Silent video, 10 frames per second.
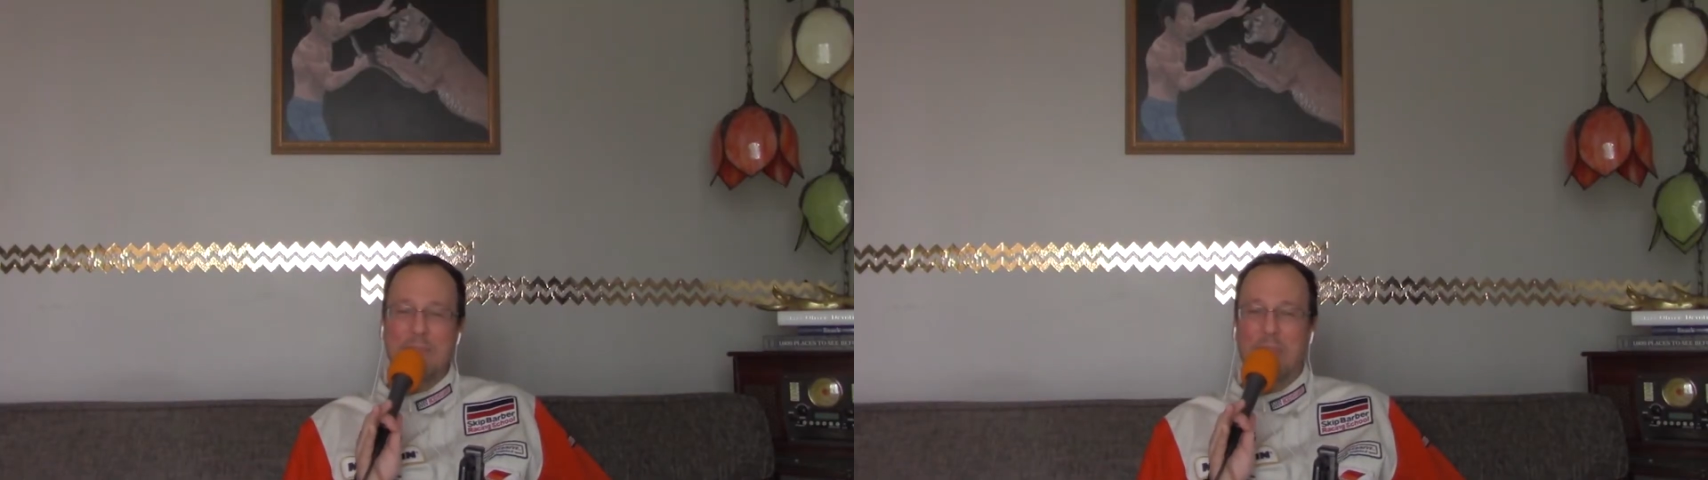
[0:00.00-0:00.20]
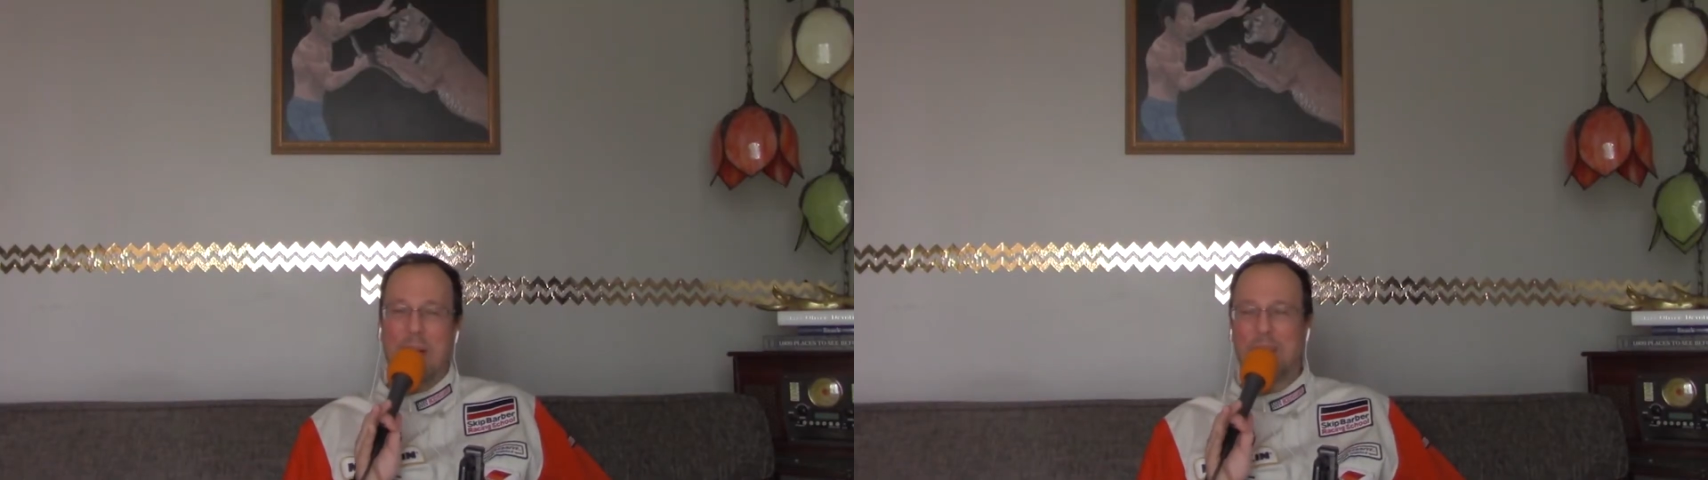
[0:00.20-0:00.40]

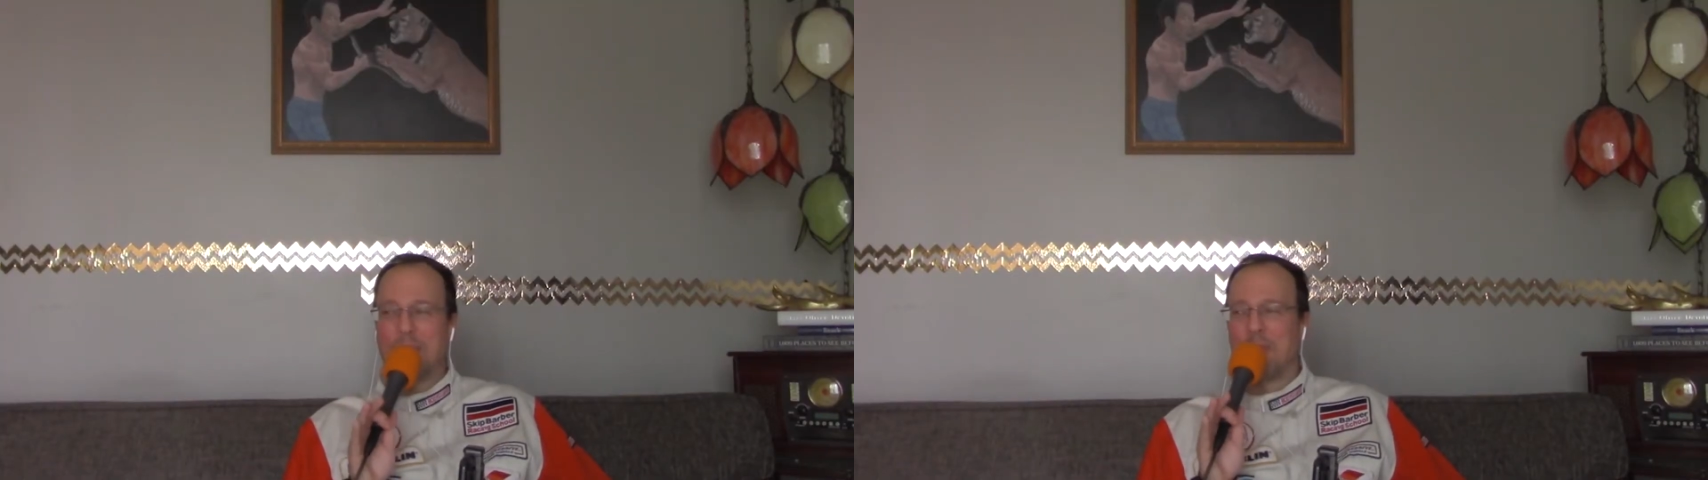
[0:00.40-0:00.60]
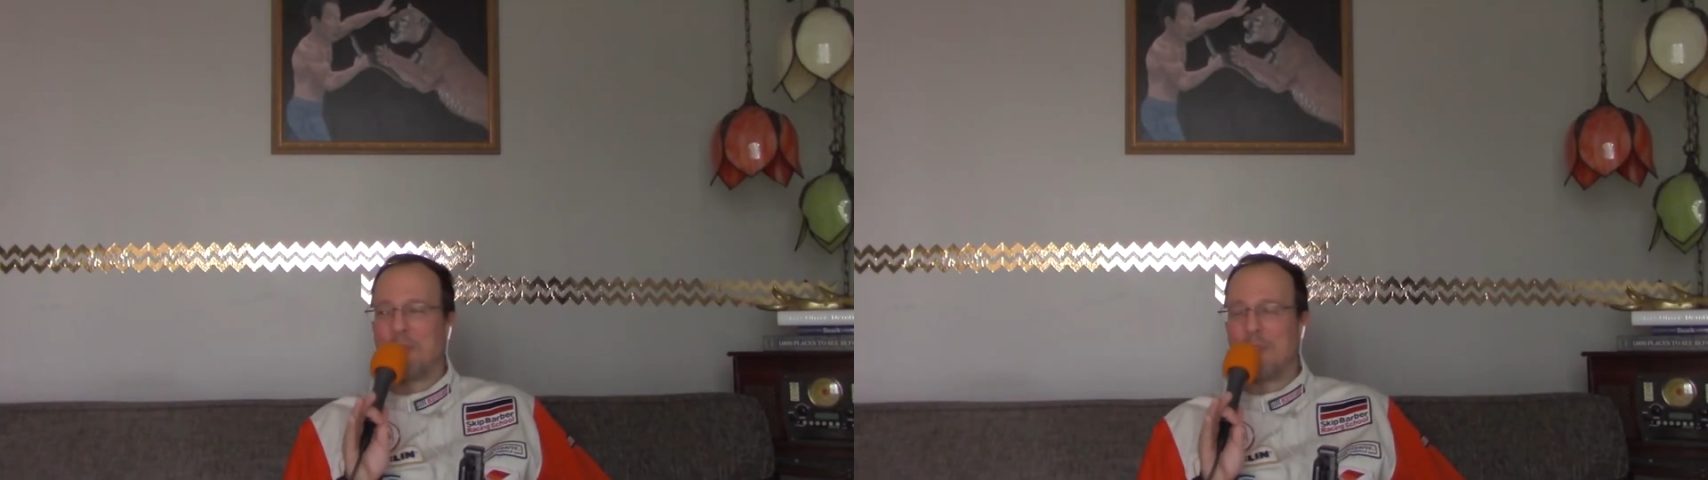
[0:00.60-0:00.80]
breaths
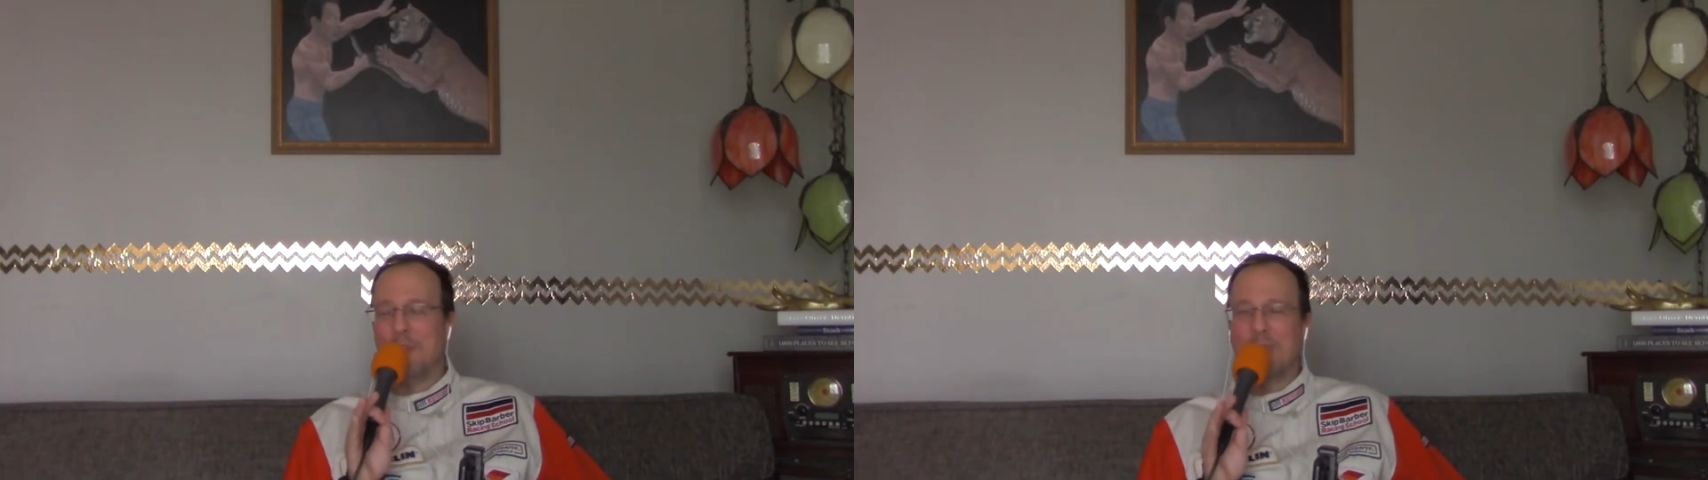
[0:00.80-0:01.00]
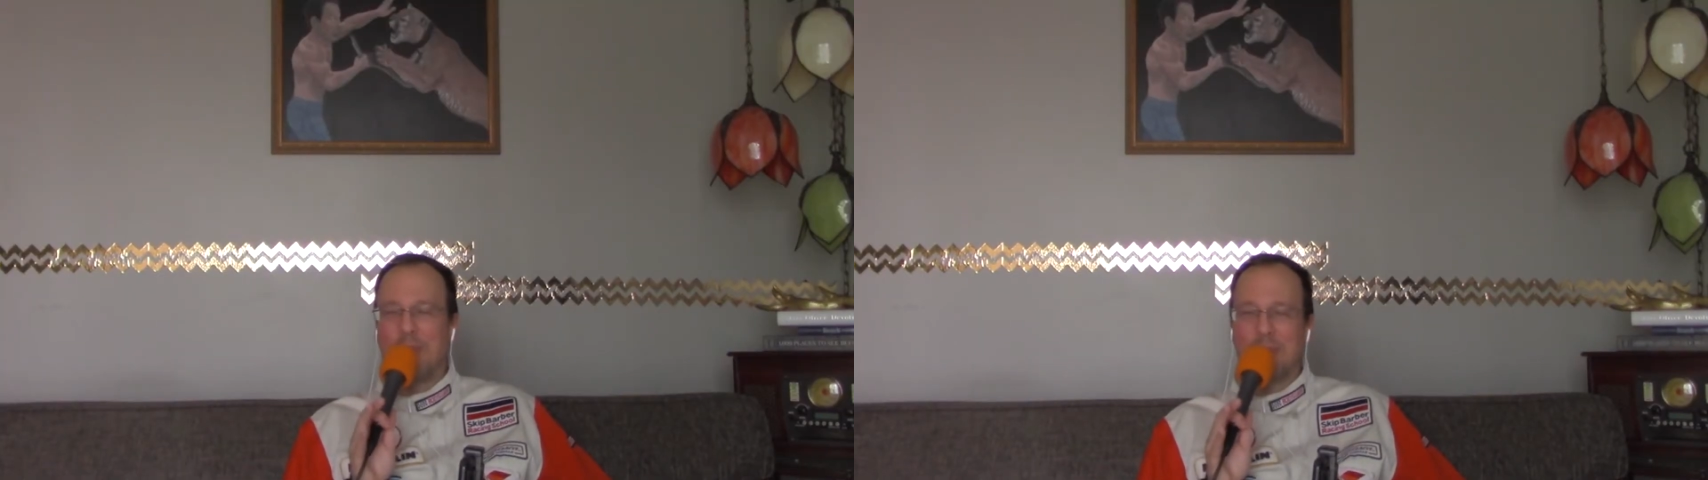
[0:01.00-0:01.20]
before
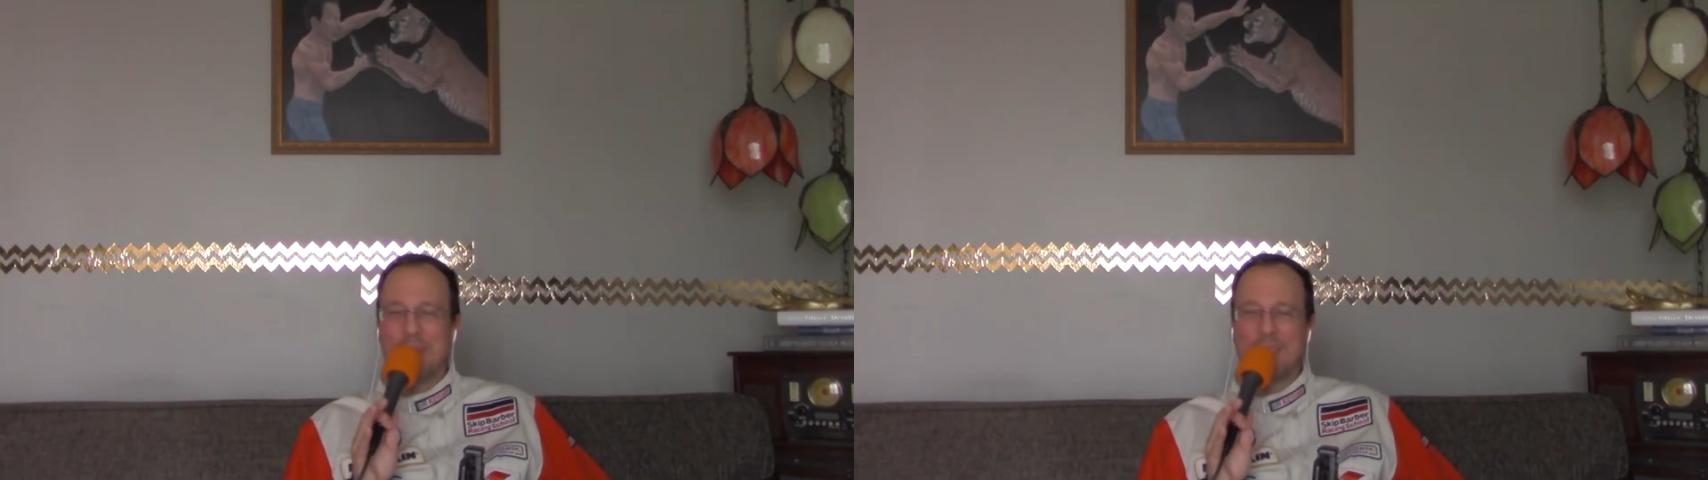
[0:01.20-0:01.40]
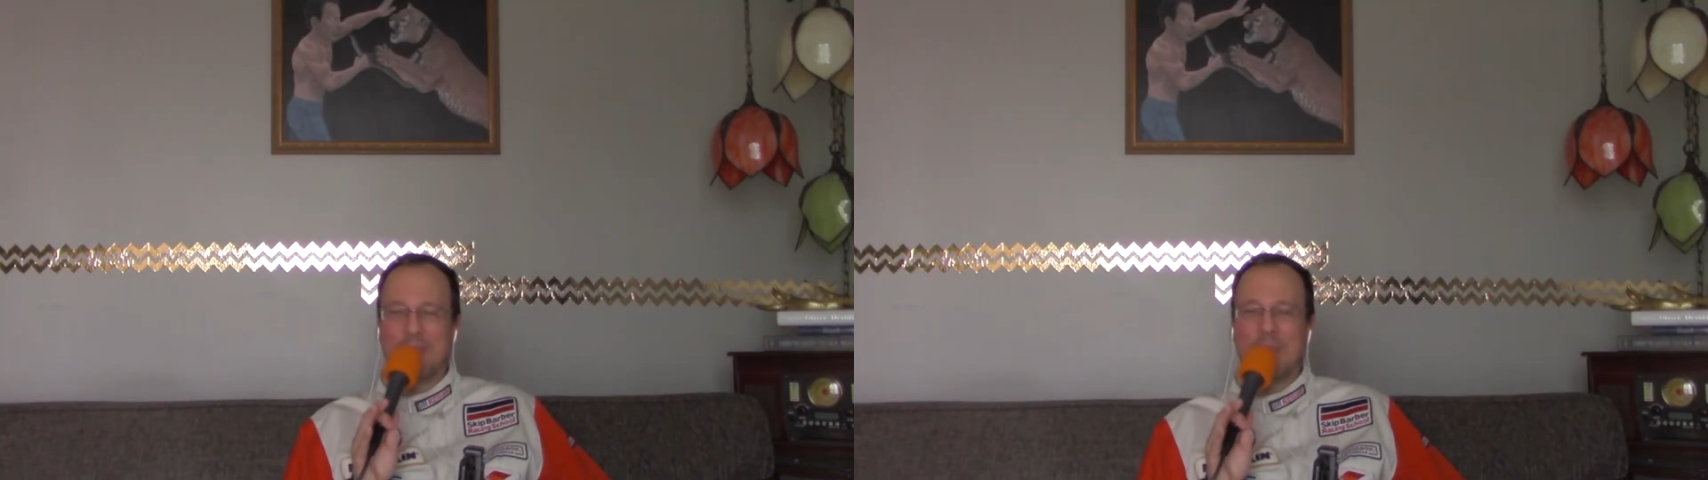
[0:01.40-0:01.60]
you tell me
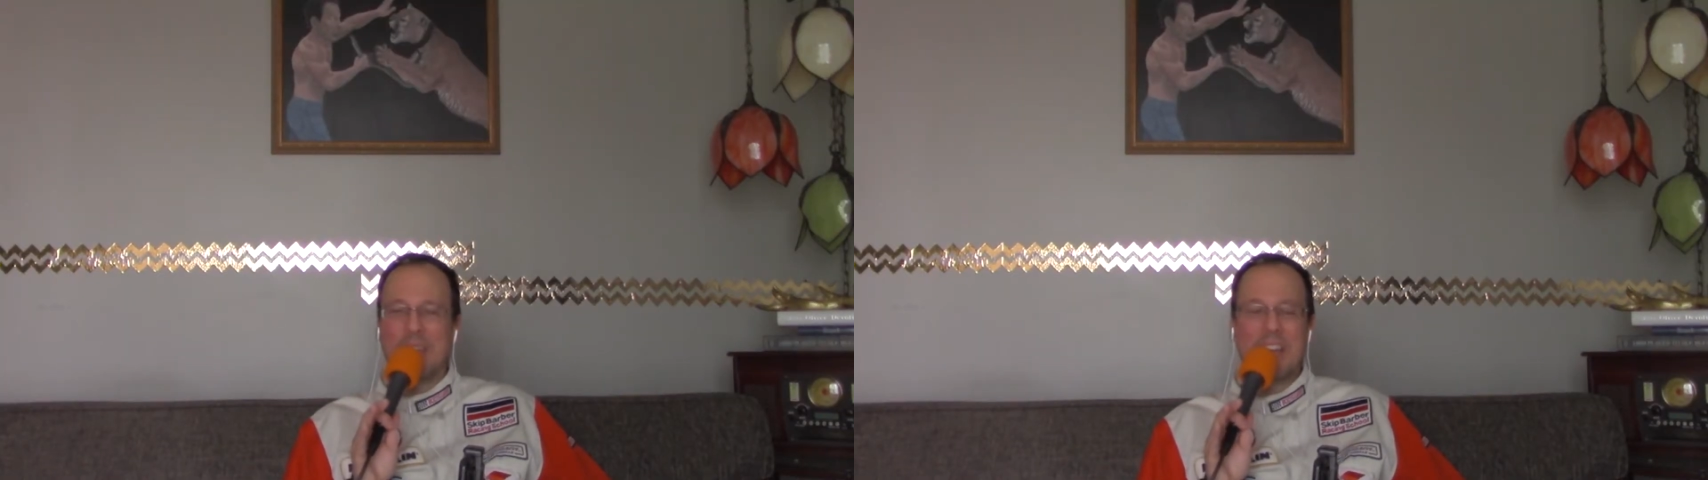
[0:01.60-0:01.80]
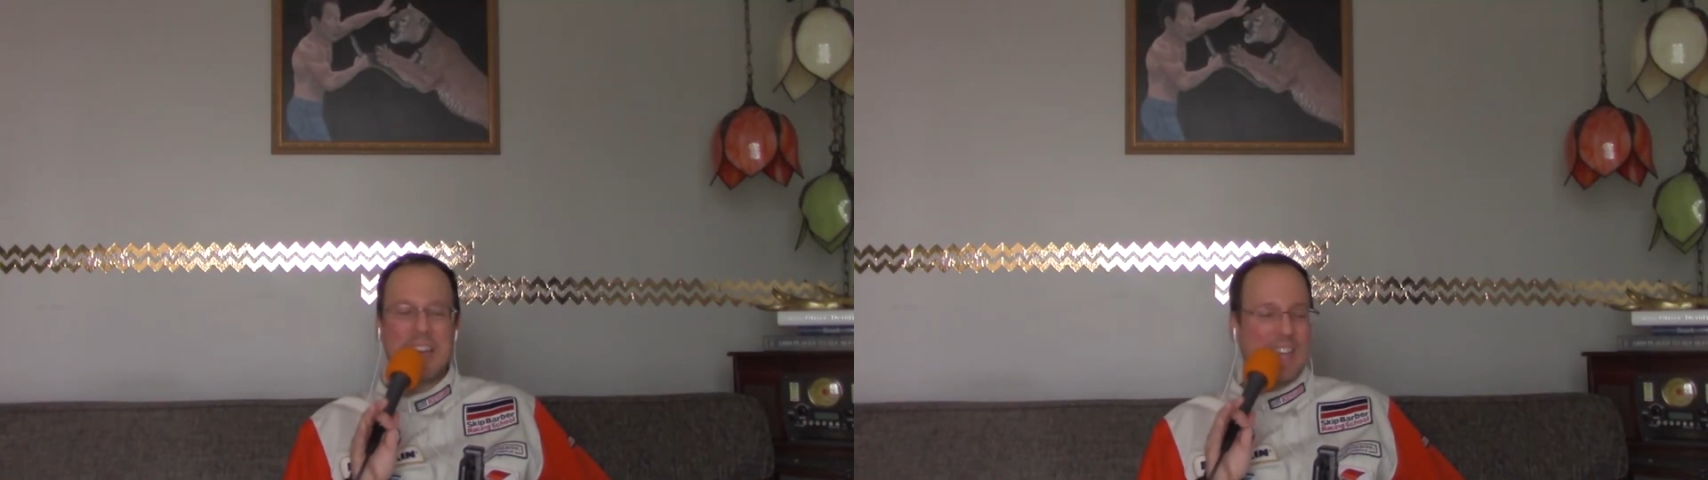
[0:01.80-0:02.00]
something,